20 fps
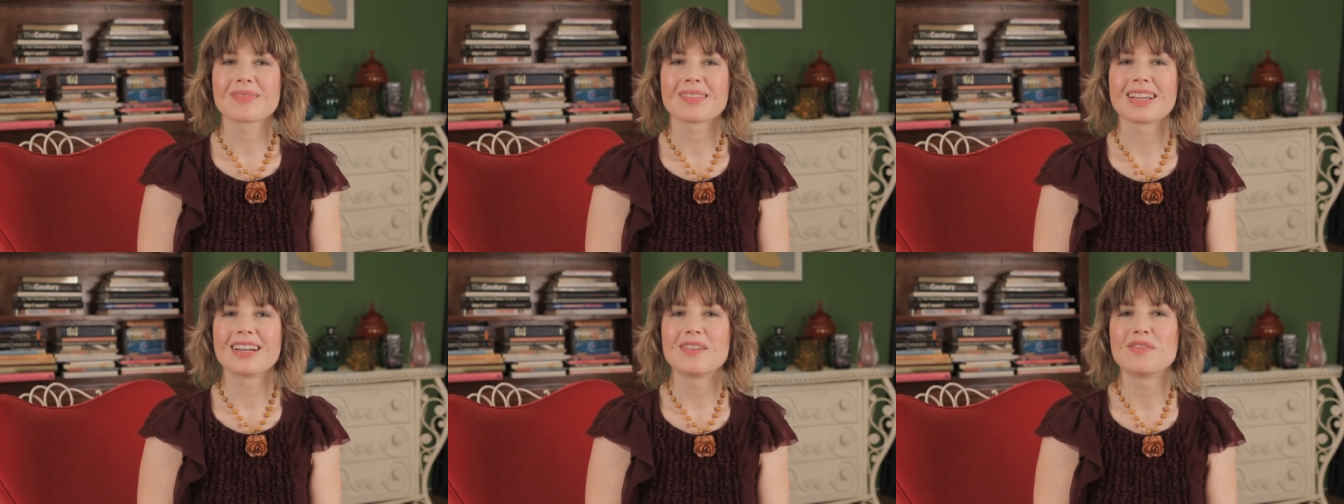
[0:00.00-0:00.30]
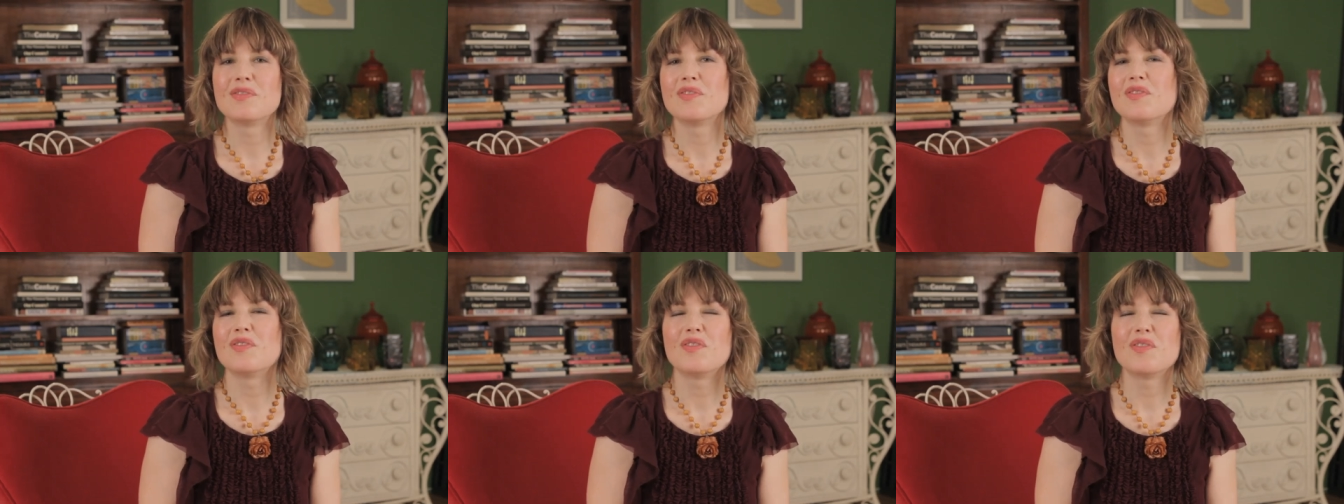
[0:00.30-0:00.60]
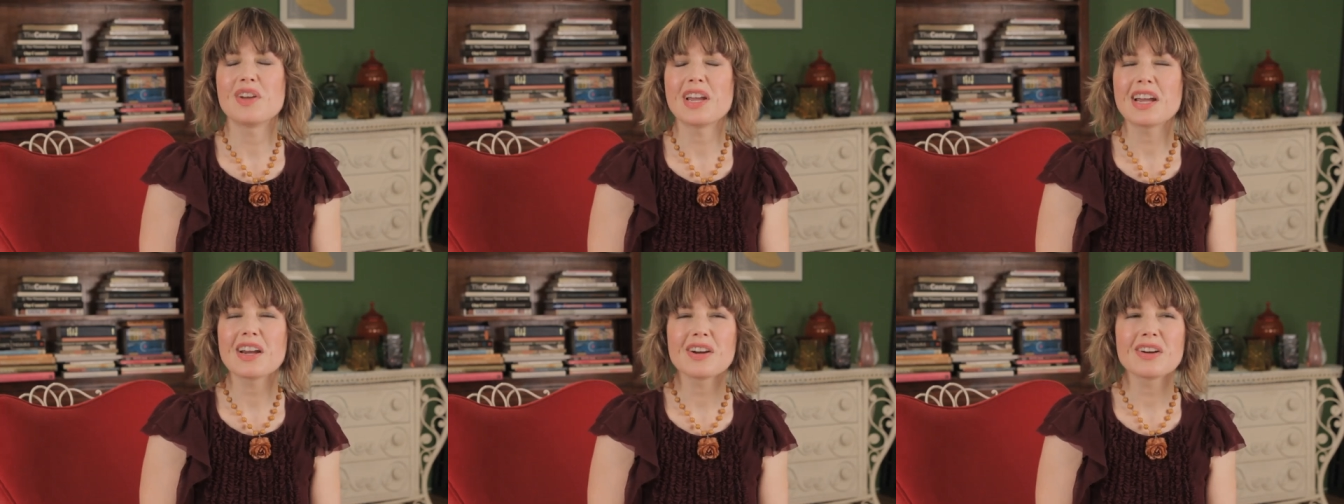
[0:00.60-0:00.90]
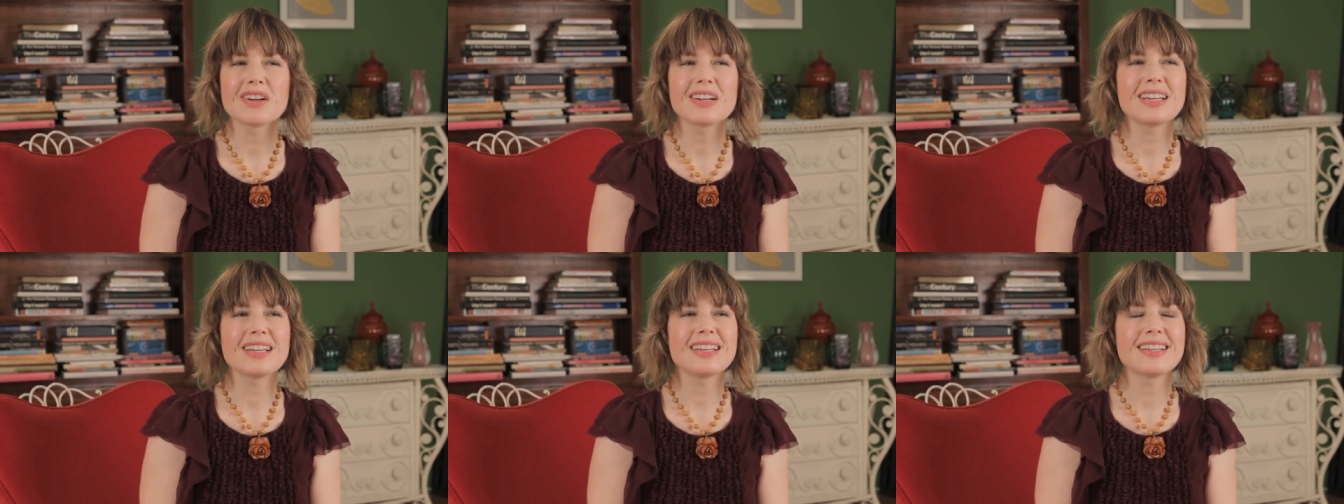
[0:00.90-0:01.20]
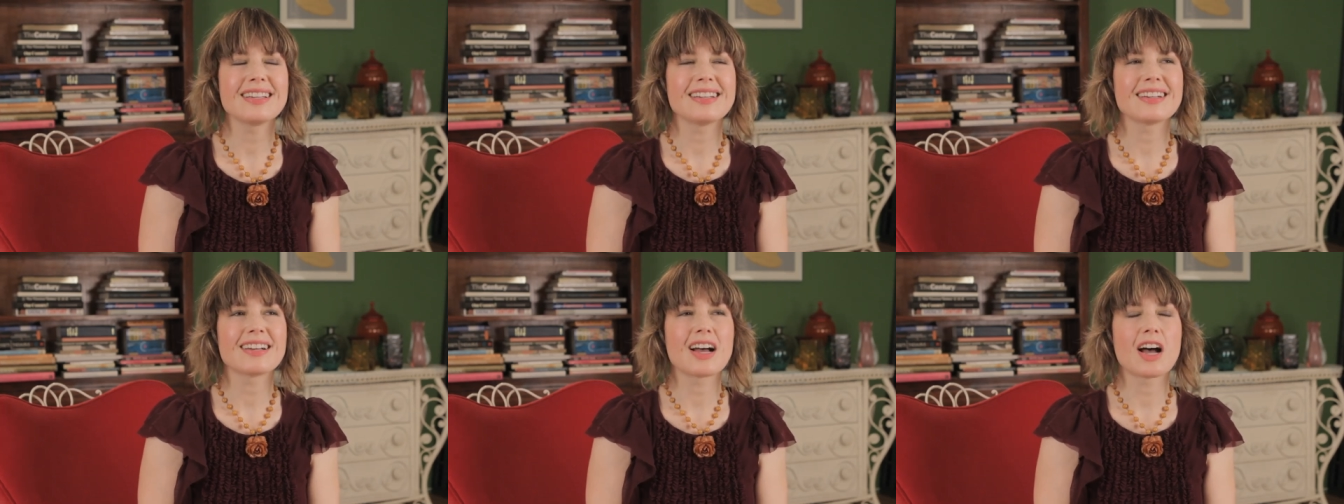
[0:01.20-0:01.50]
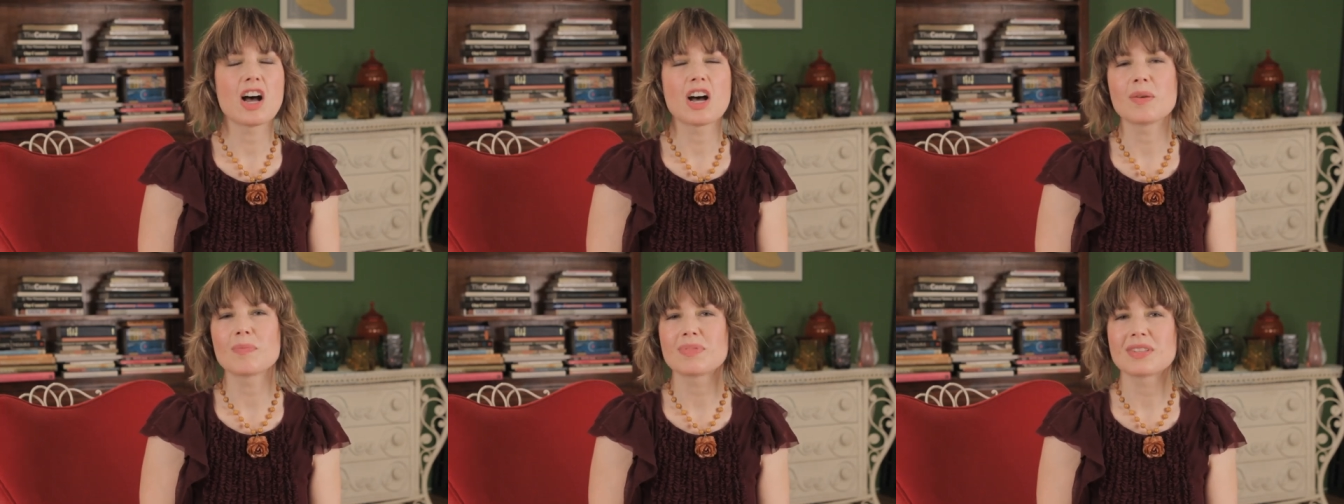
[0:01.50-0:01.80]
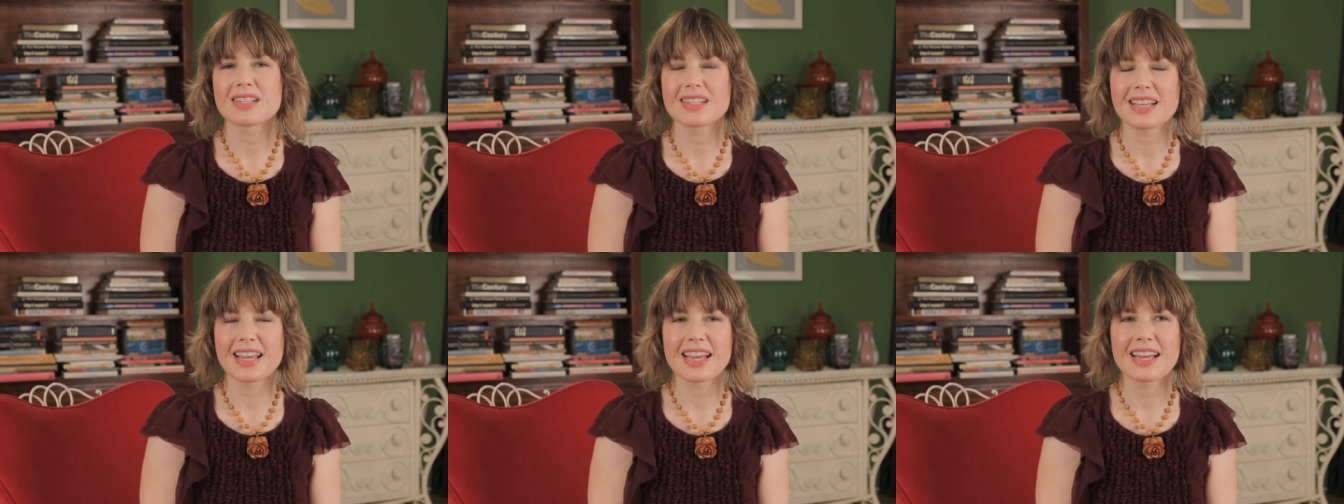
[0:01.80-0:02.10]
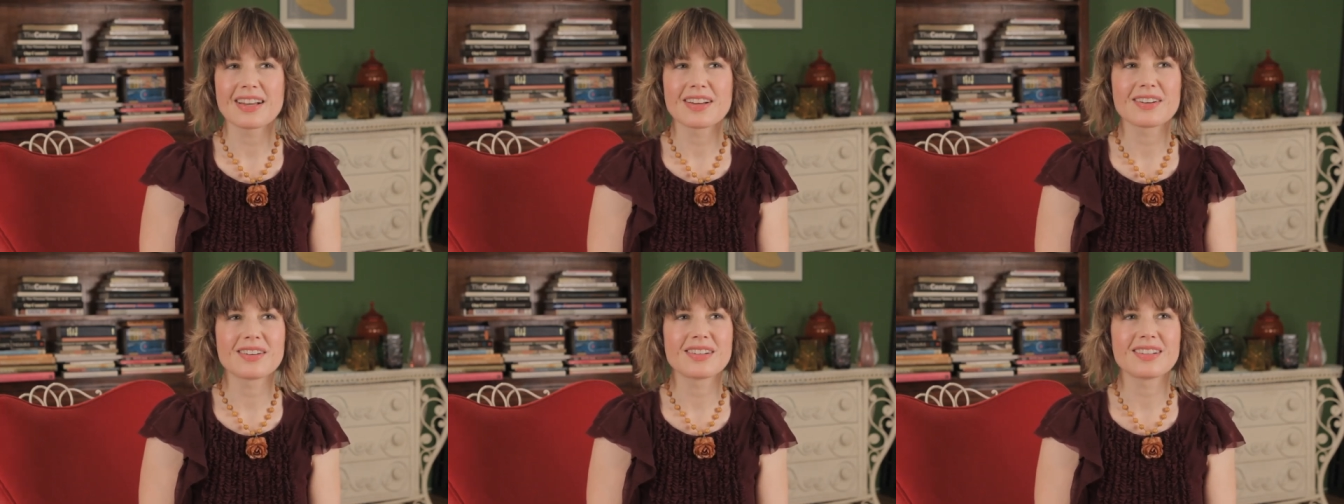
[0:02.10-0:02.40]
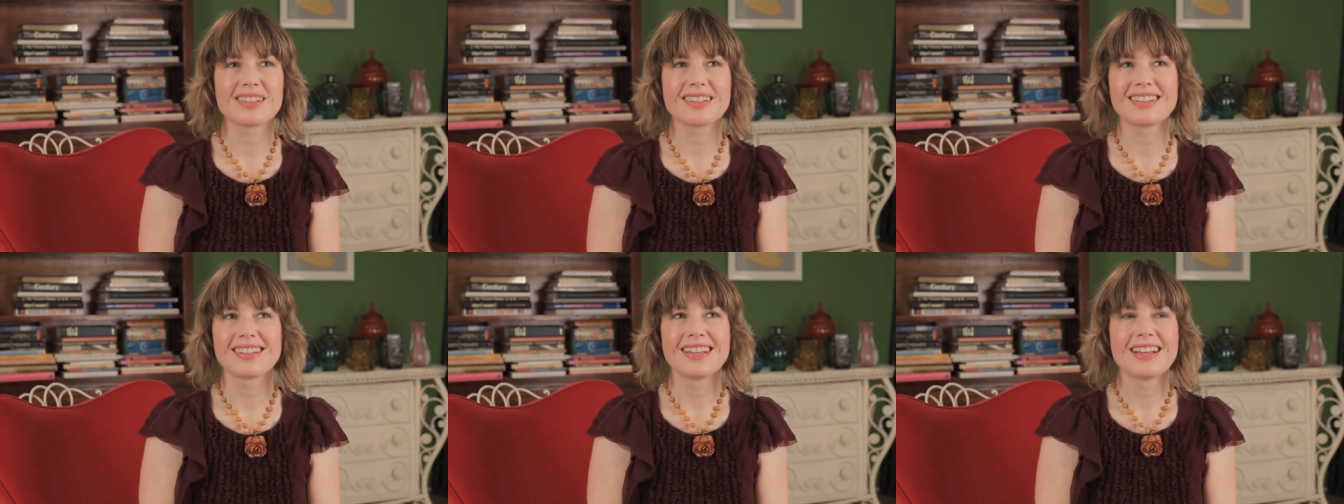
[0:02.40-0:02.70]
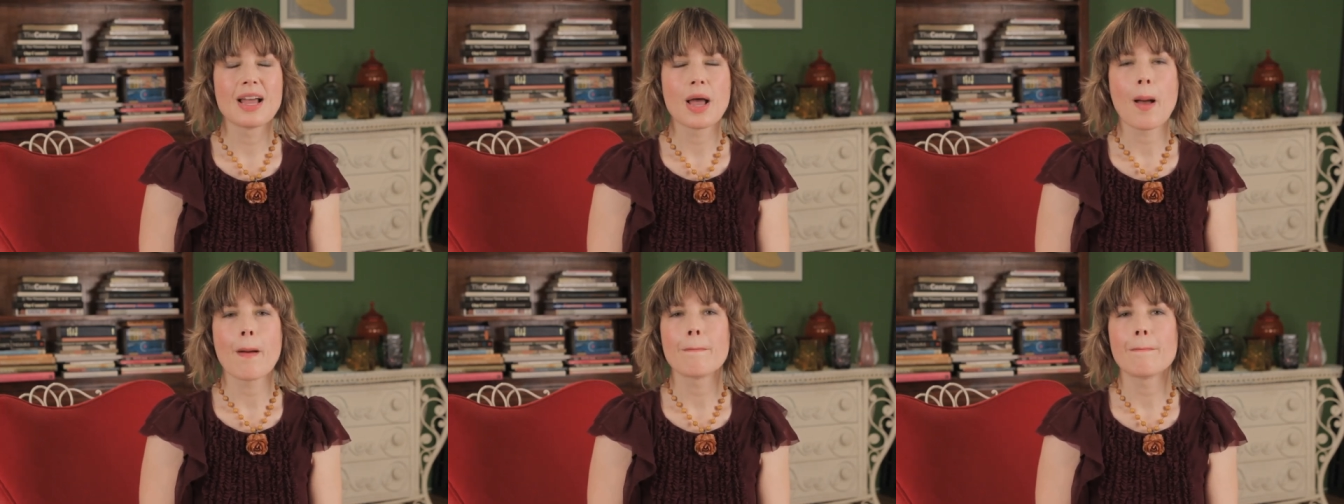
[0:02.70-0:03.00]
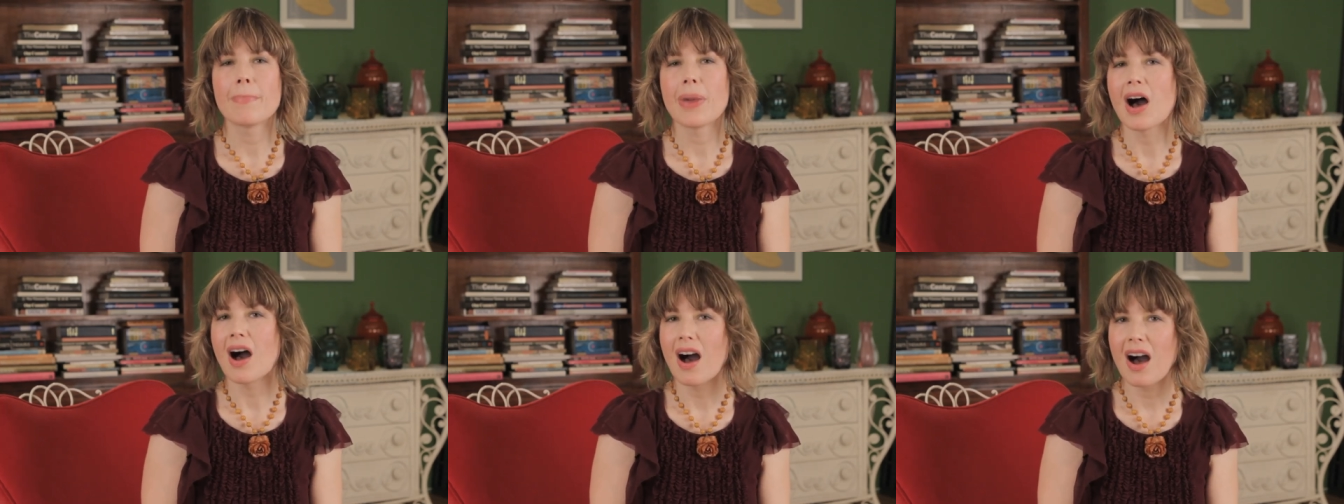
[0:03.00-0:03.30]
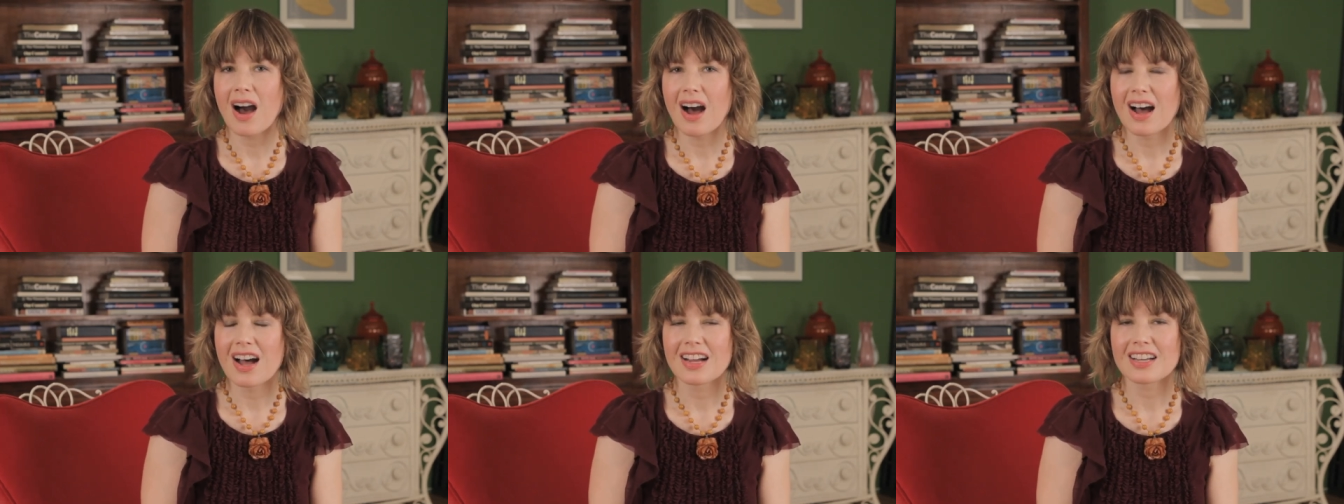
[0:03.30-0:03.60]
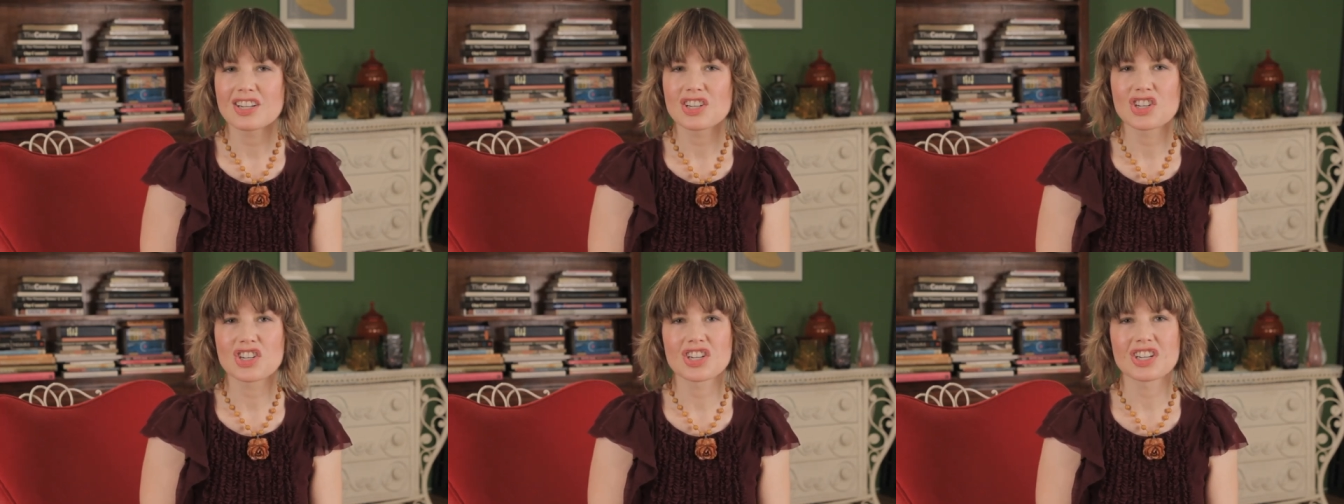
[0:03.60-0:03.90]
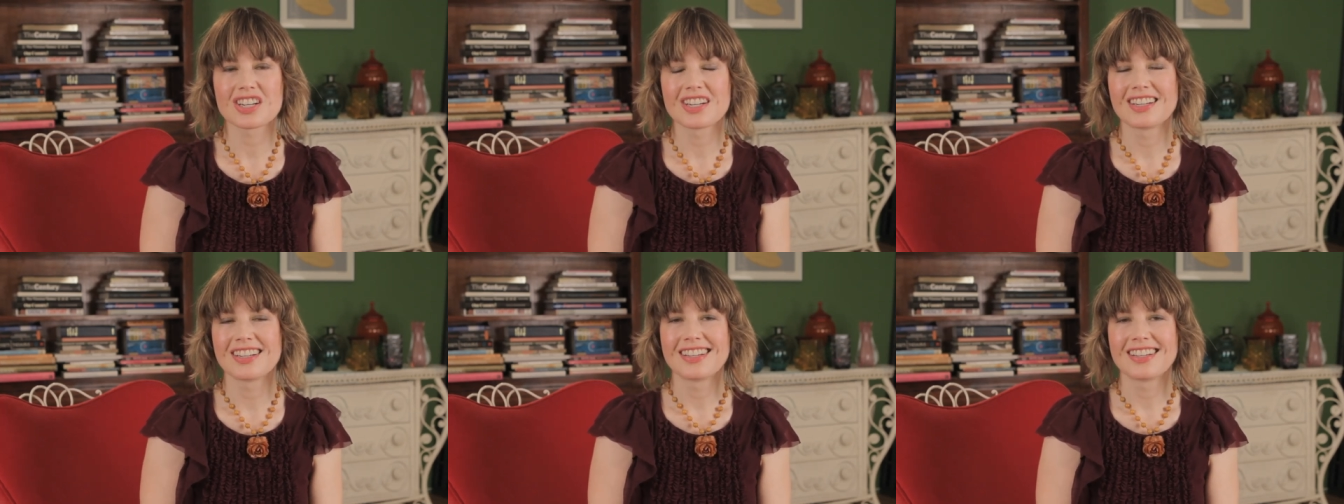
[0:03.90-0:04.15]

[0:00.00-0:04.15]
very upscale, posh,